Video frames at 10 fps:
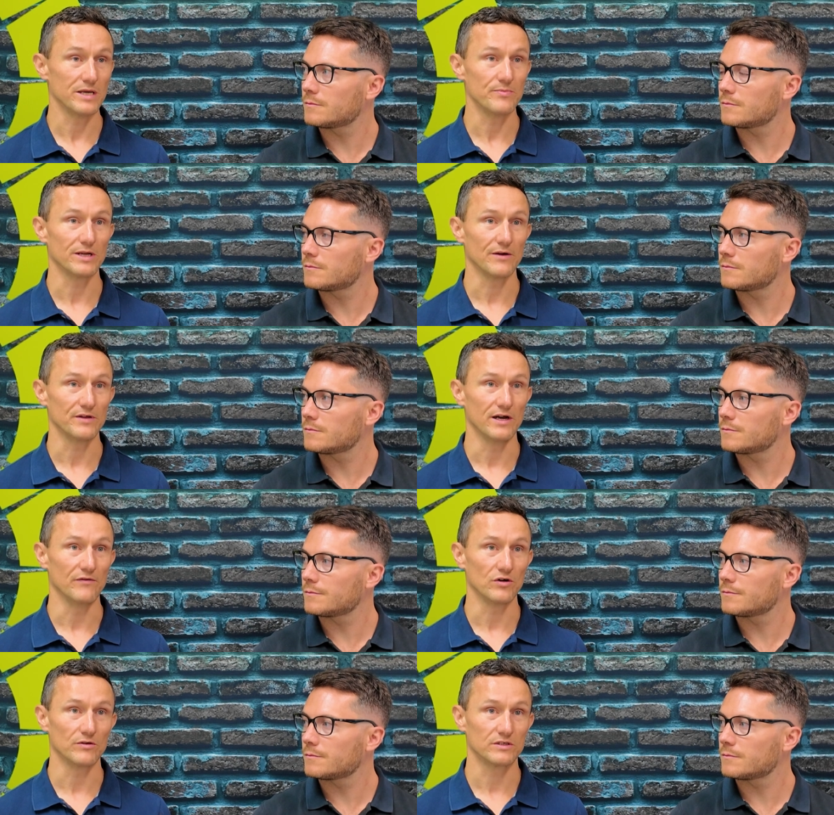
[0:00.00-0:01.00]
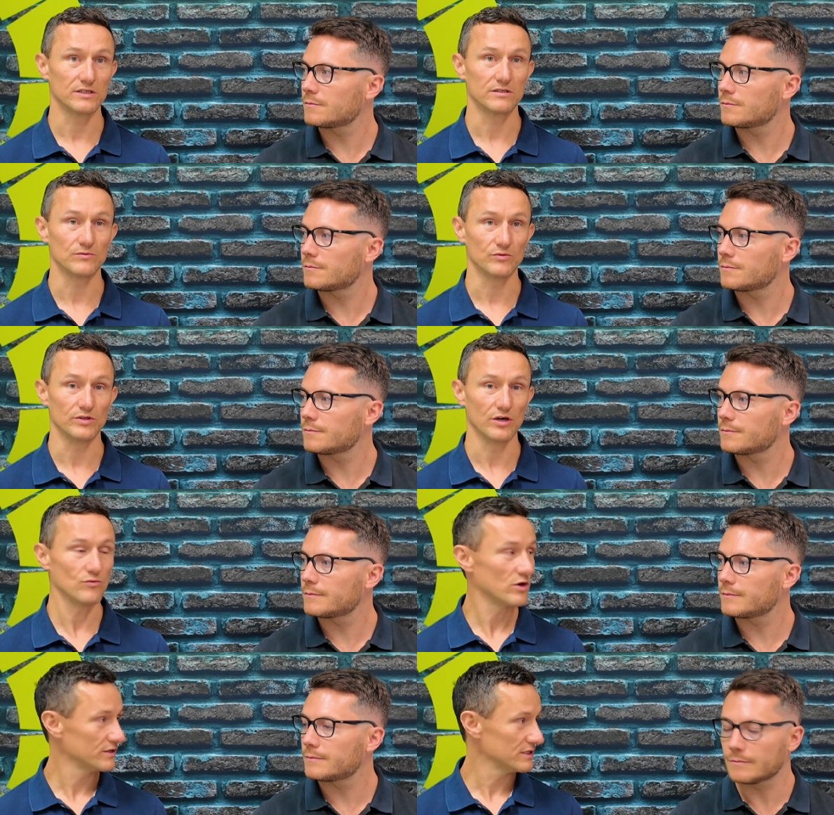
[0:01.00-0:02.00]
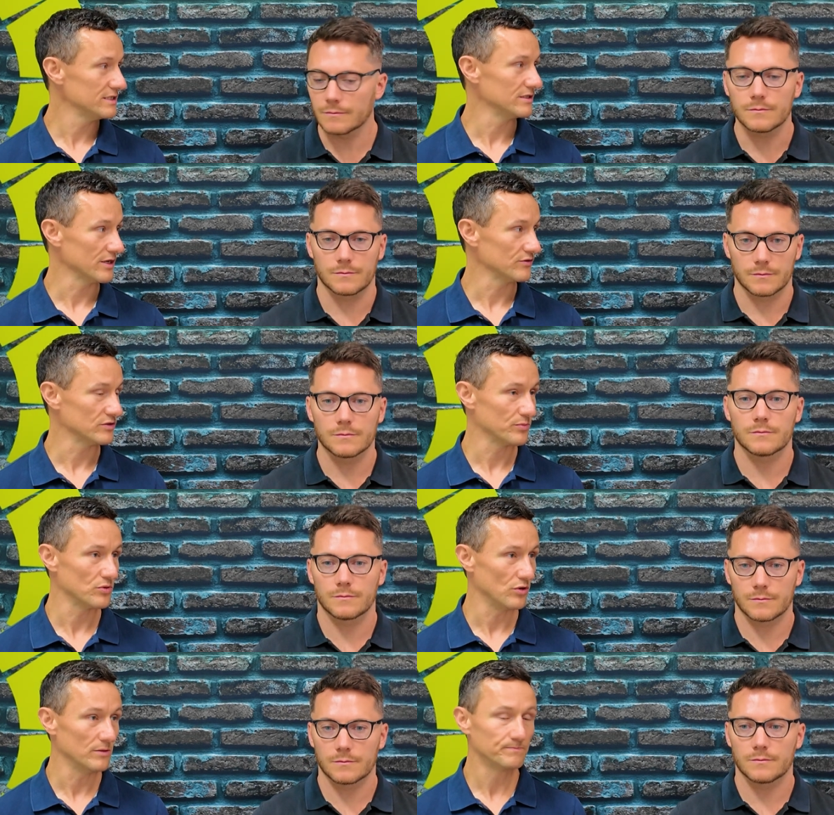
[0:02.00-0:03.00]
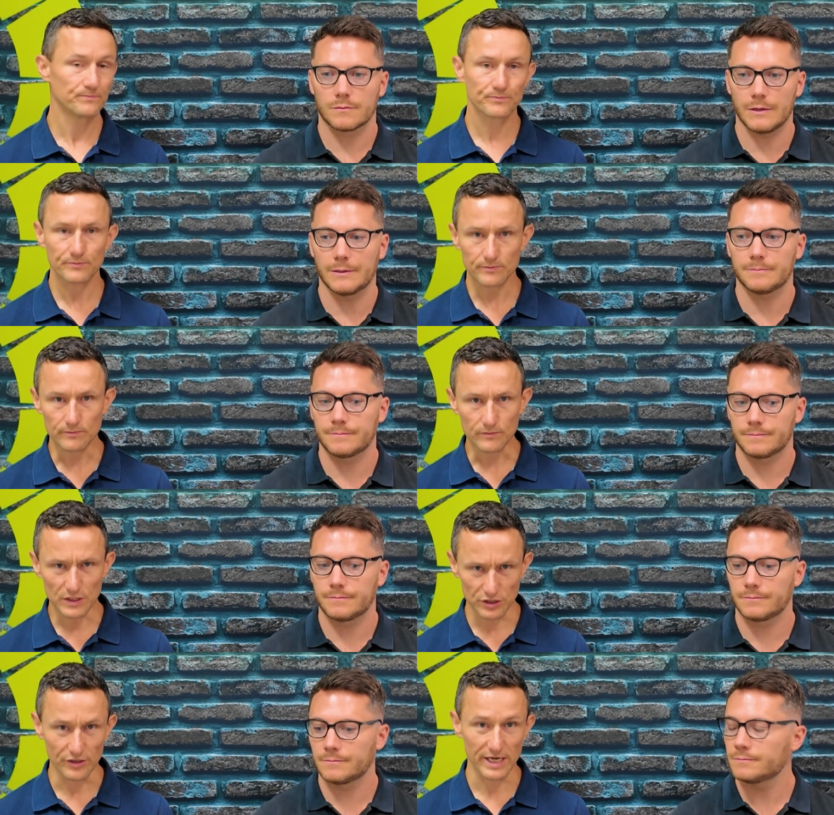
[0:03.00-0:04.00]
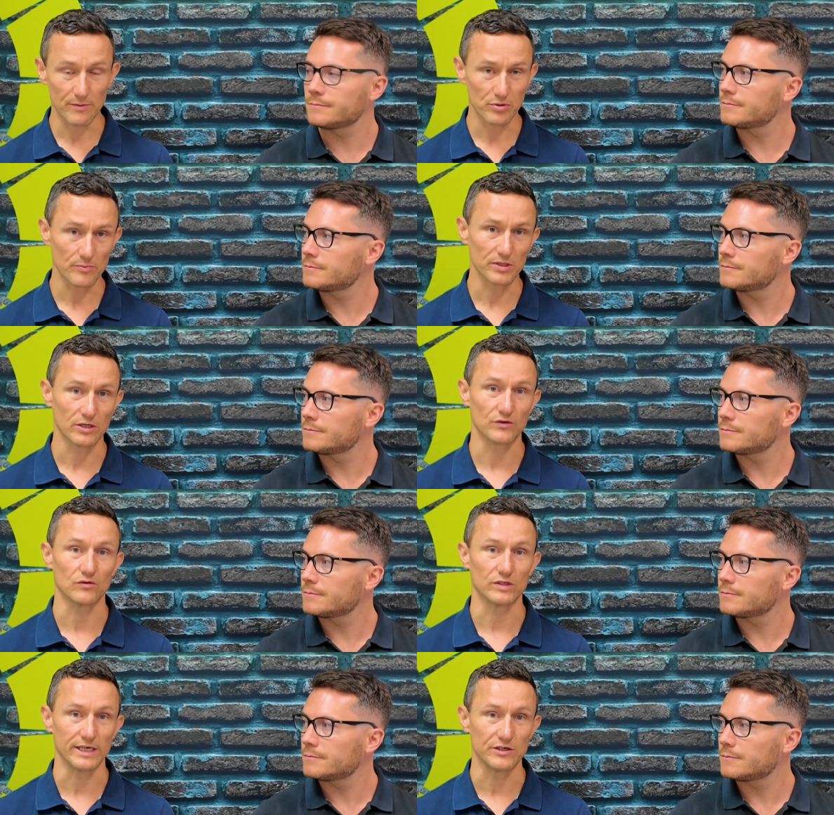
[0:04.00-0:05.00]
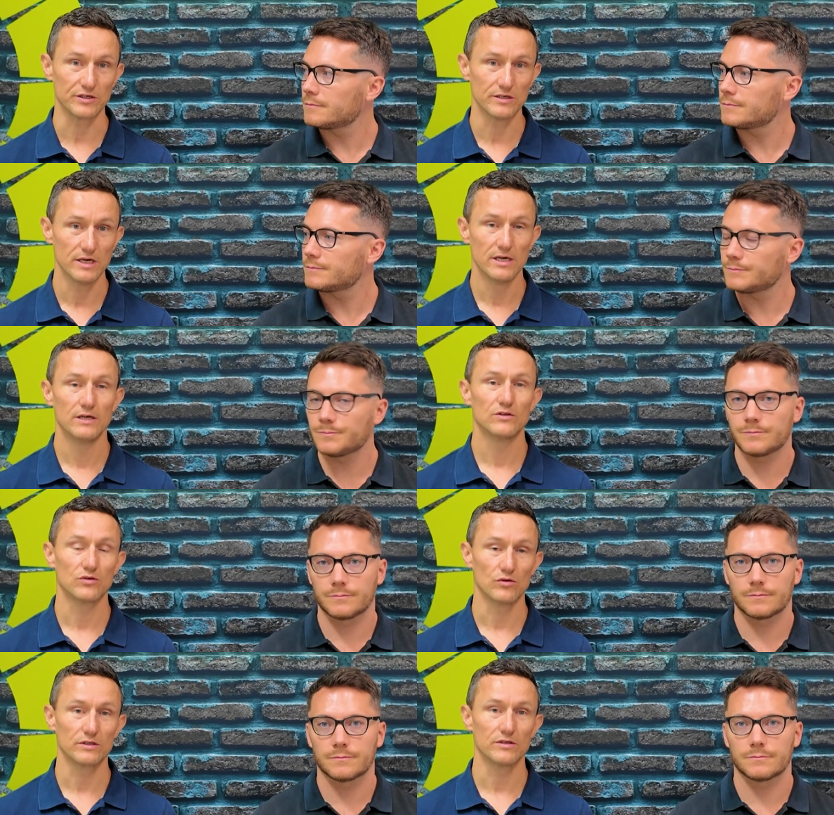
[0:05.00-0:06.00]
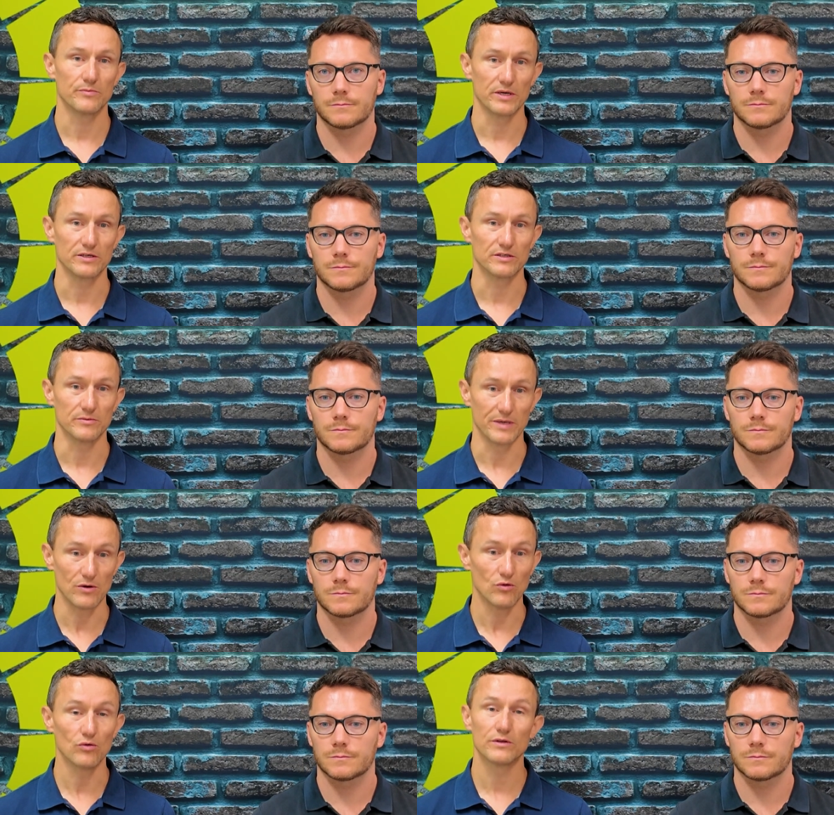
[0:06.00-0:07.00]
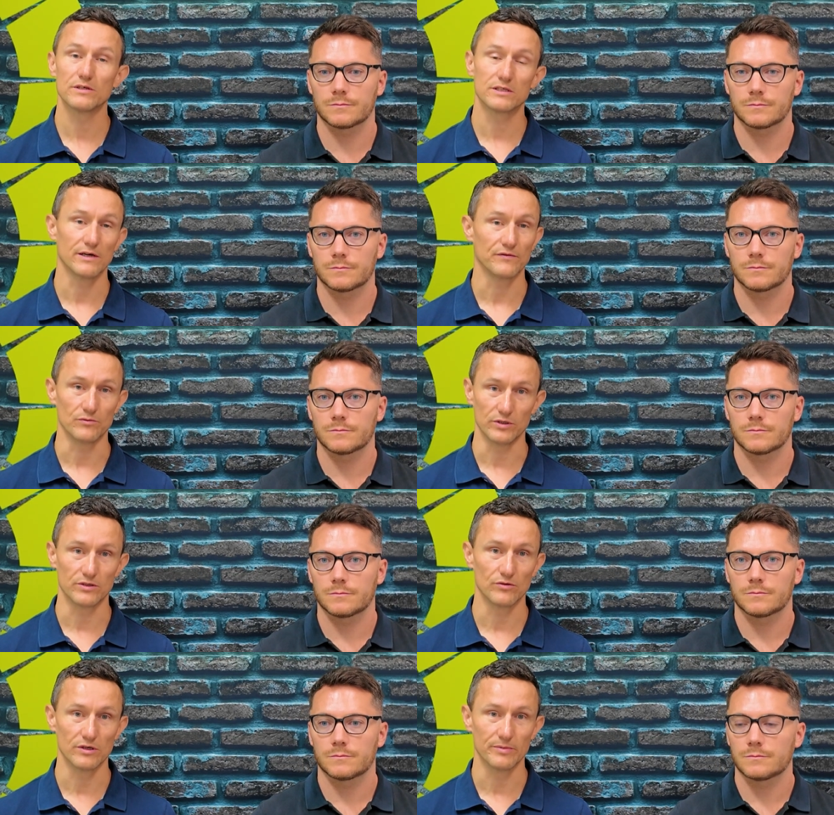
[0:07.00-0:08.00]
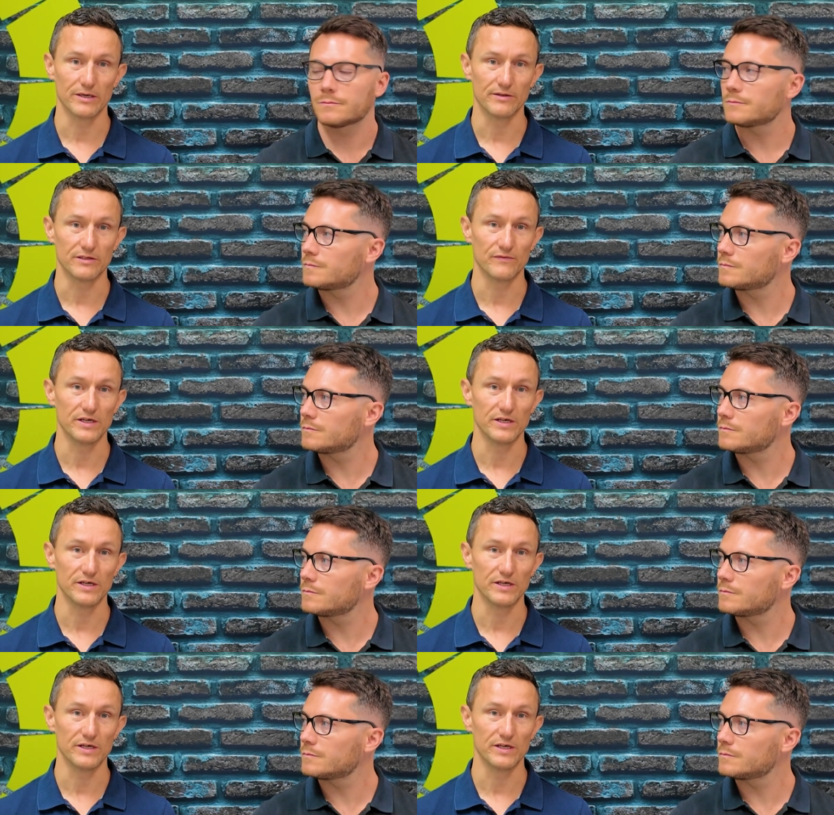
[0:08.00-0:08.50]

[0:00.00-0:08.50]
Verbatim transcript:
Speaker 1: people out there have got systems with no warranties and no support. Yeah. So get a proper consultation talk to the person about all of the stuff that we're talking about in this